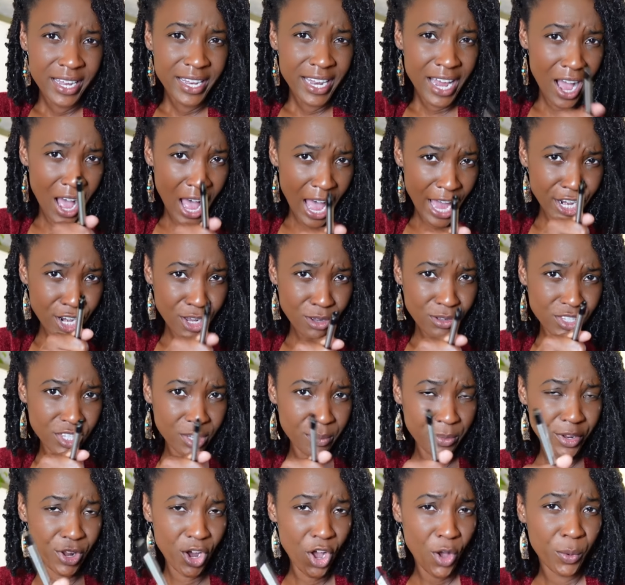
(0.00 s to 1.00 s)
Now, I know
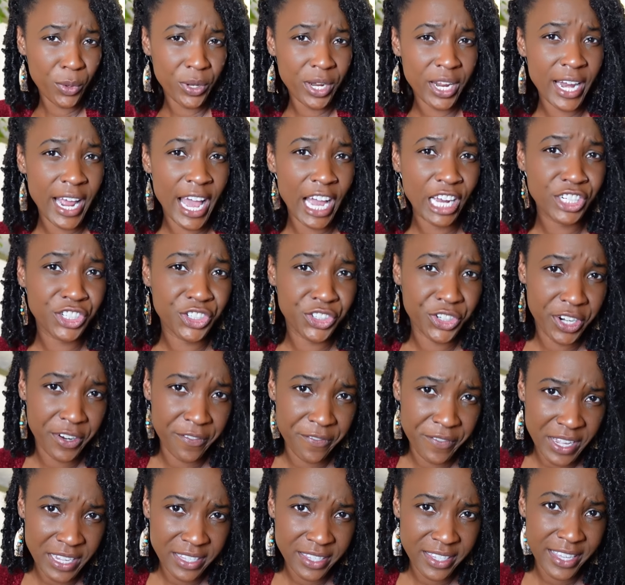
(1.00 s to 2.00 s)
some of y'all will need extra
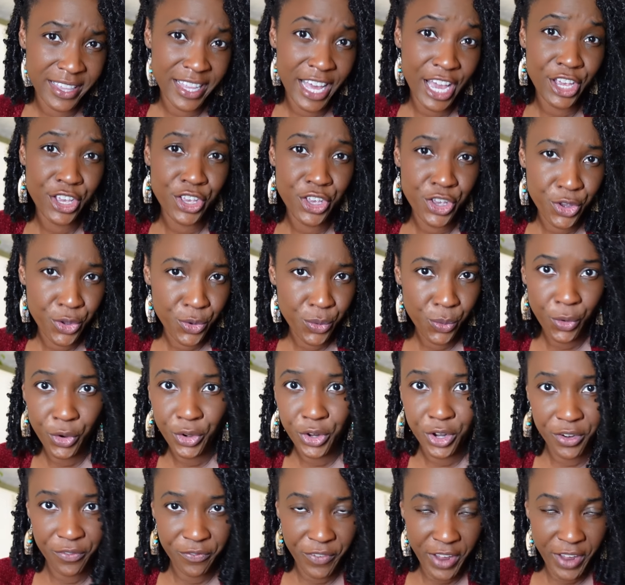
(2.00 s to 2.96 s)
convincing that you or your